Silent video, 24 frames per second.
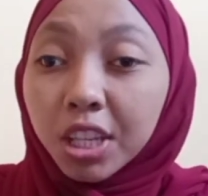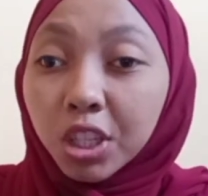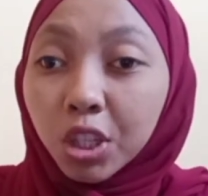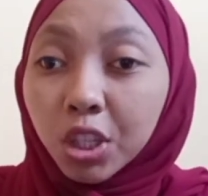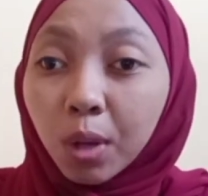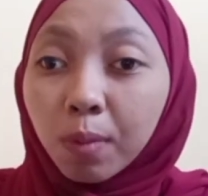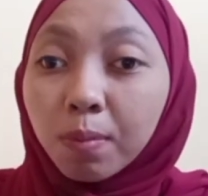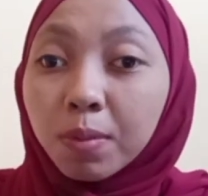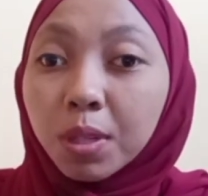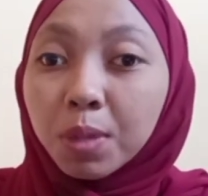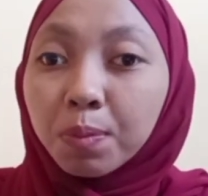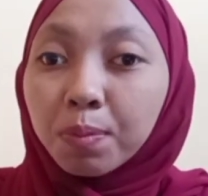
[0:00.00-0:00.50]

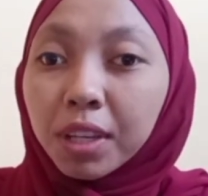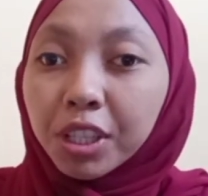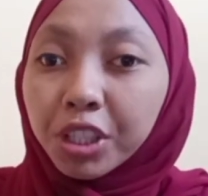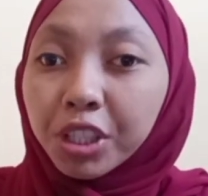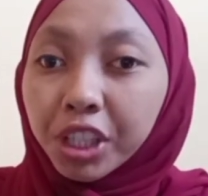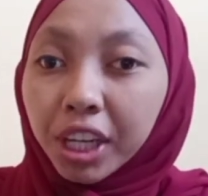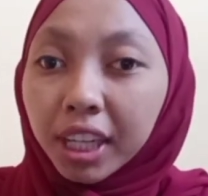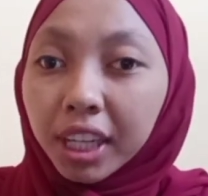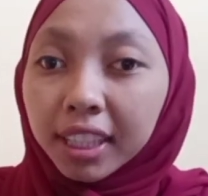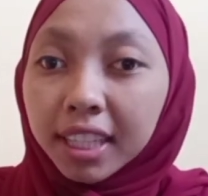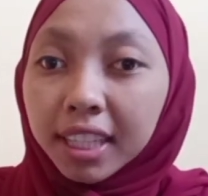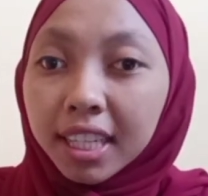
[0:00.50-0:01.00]
Some
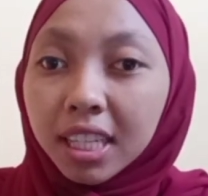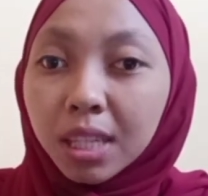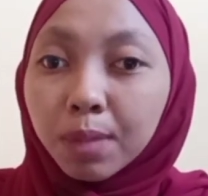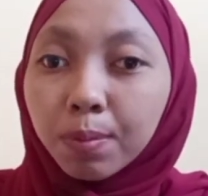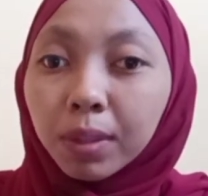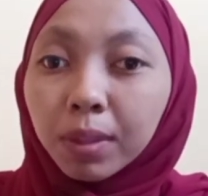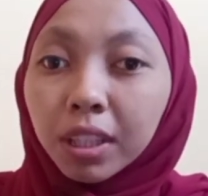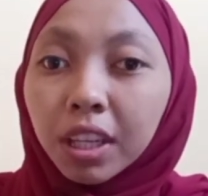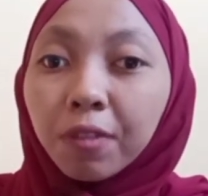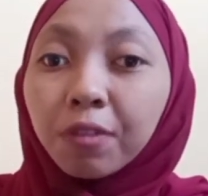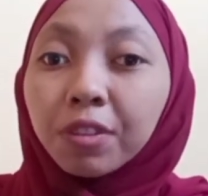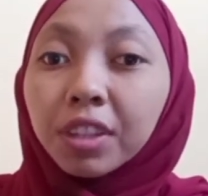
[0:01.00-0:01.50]
specialists
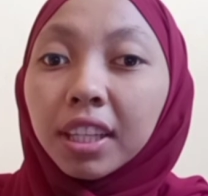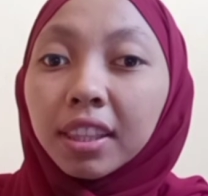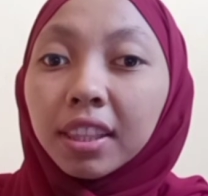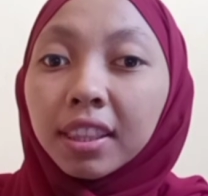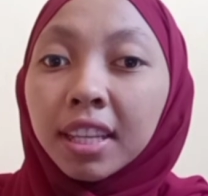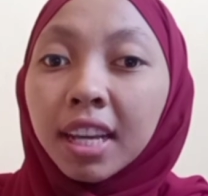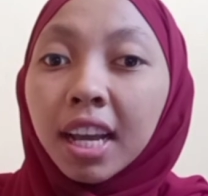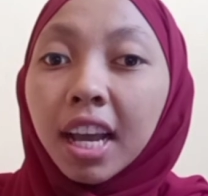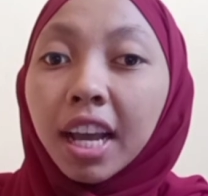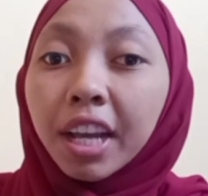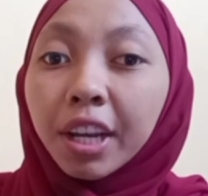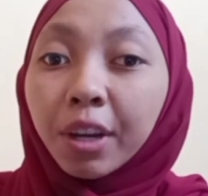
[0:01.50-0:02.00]
believe that
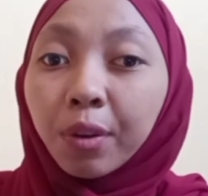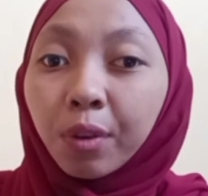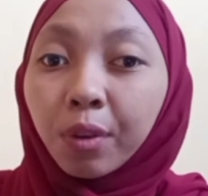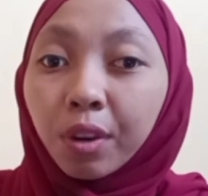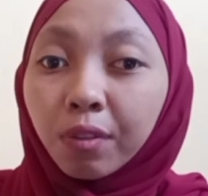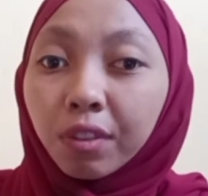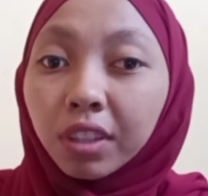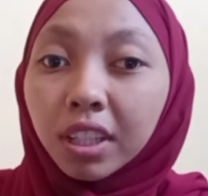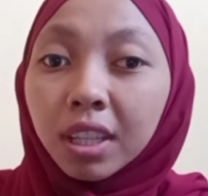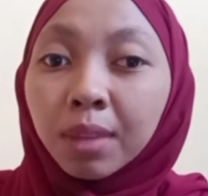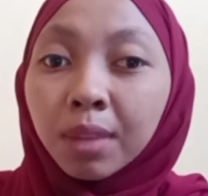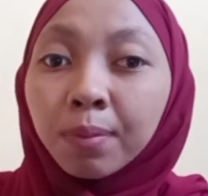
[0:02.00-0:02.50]
the
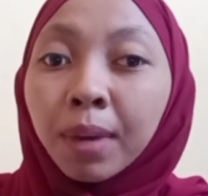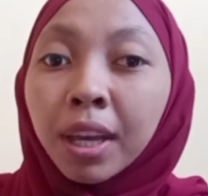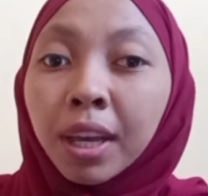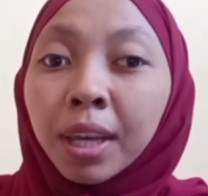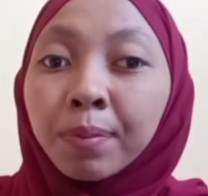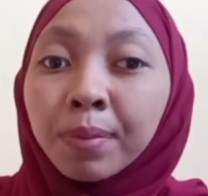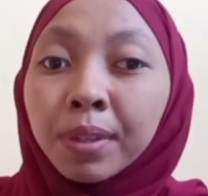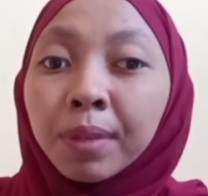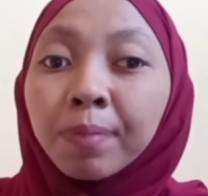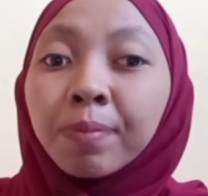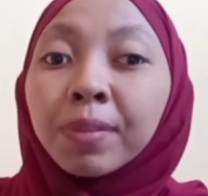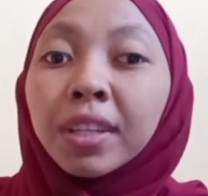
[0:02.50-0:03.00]
equivalent may
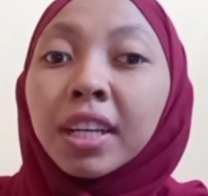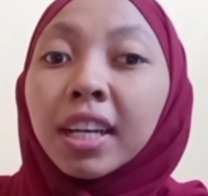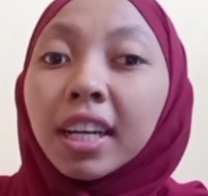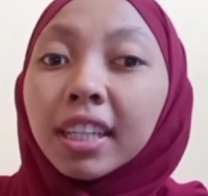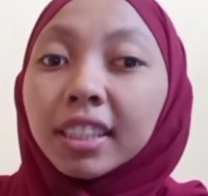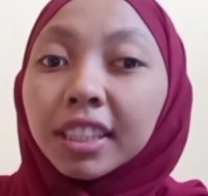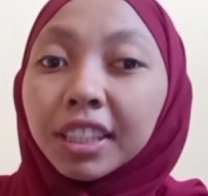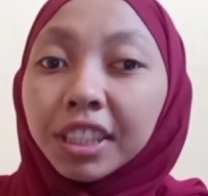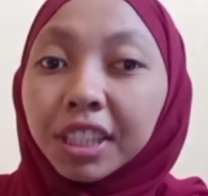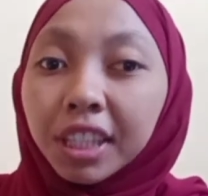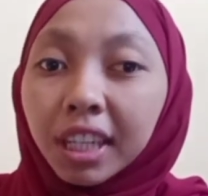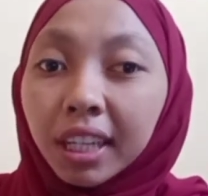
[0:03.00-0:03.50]
be
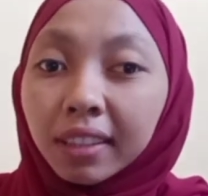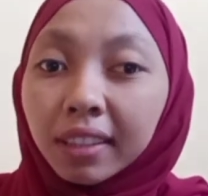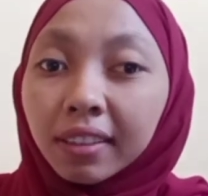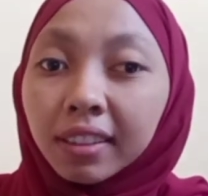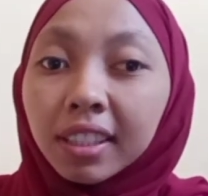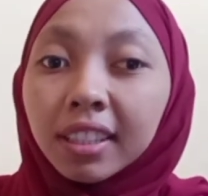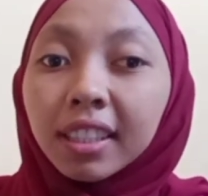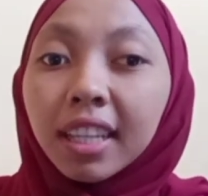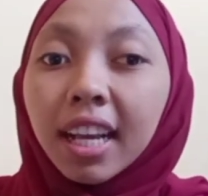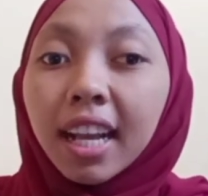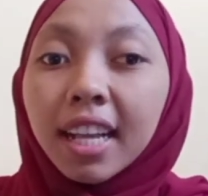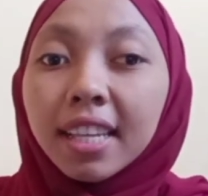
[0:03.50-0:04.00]

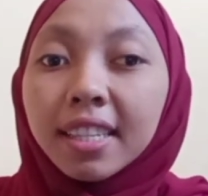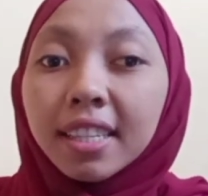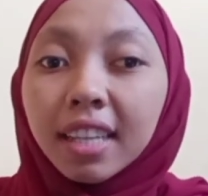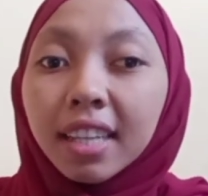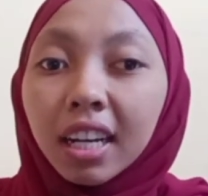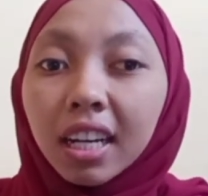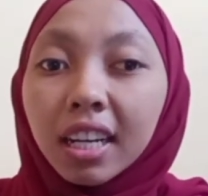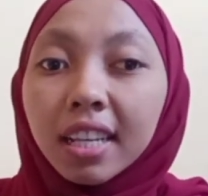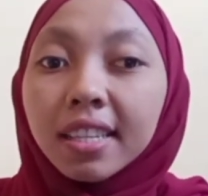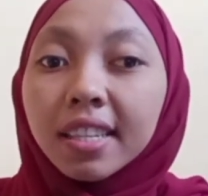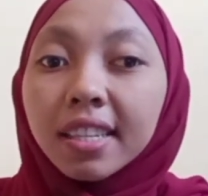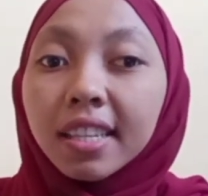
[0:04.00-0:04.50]
regarded as
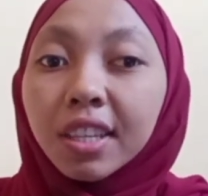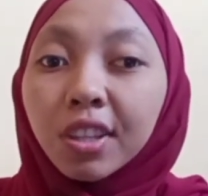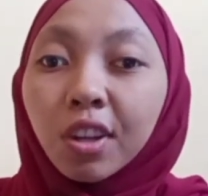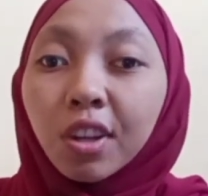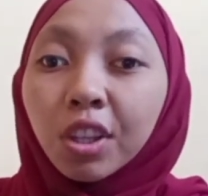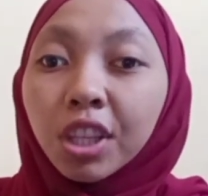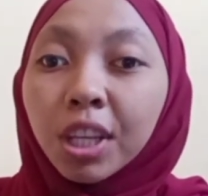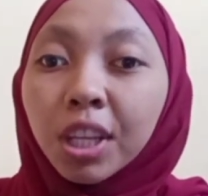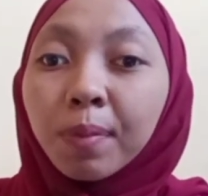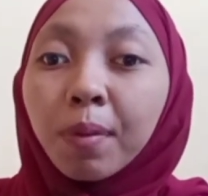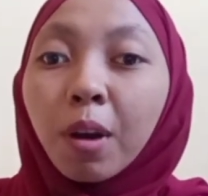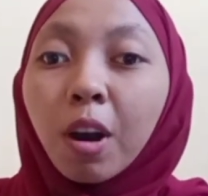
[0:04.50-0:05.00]
a
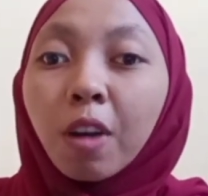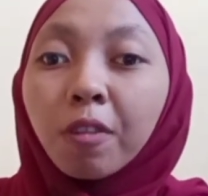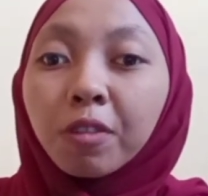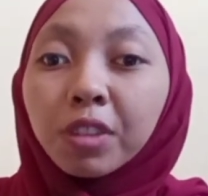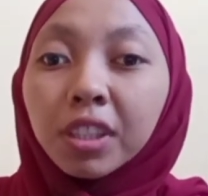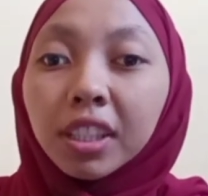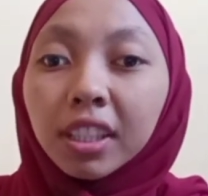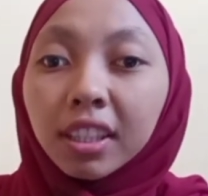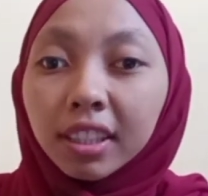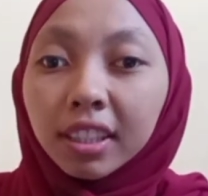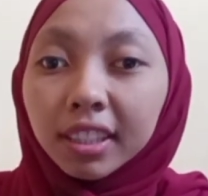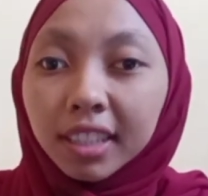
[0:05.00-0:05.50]
synonym of
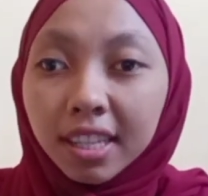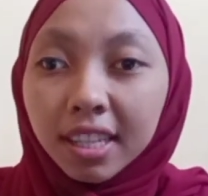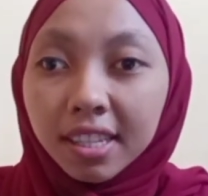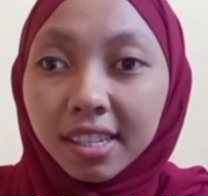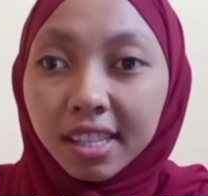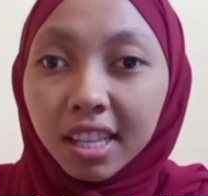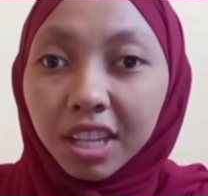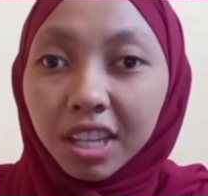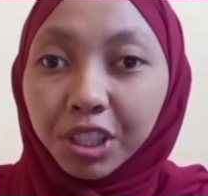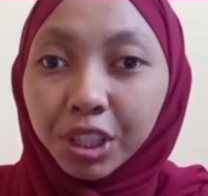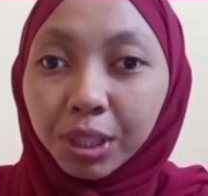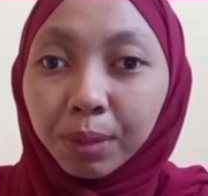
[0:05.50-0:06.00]
the
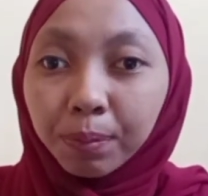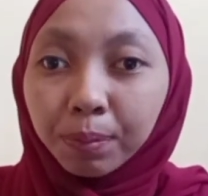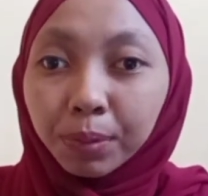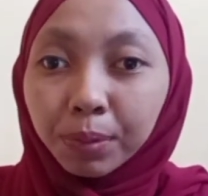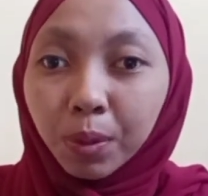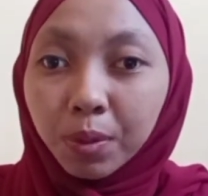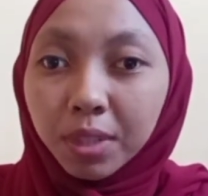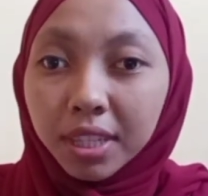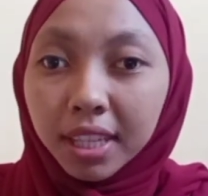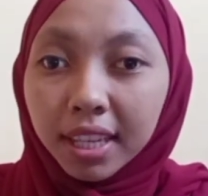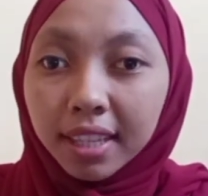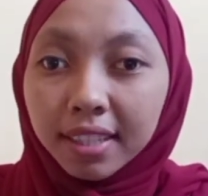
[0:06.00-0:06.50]
translation
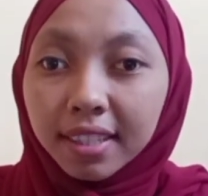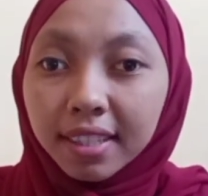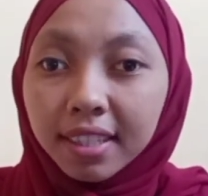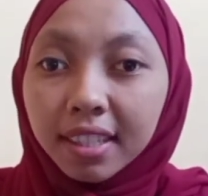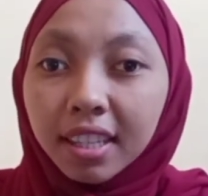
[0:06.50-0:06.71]
process.